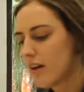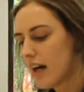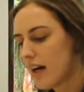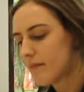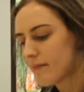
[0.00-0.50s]

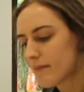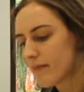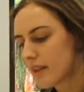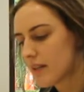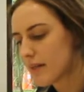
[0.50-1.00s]

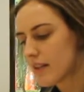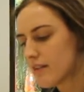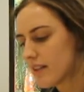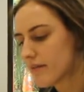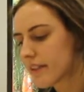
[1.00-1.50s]
can be
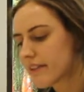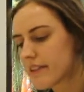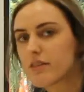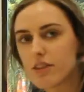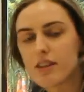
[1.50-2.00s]
used in a
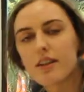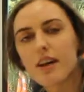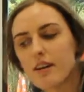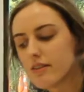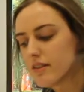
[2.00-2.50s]
resus to check
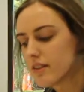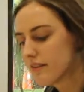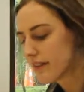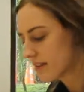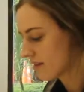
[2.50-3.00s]
our
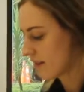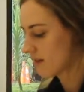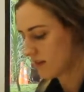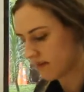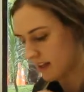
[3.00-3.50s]
effectiveness
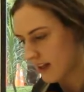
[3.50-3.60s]
of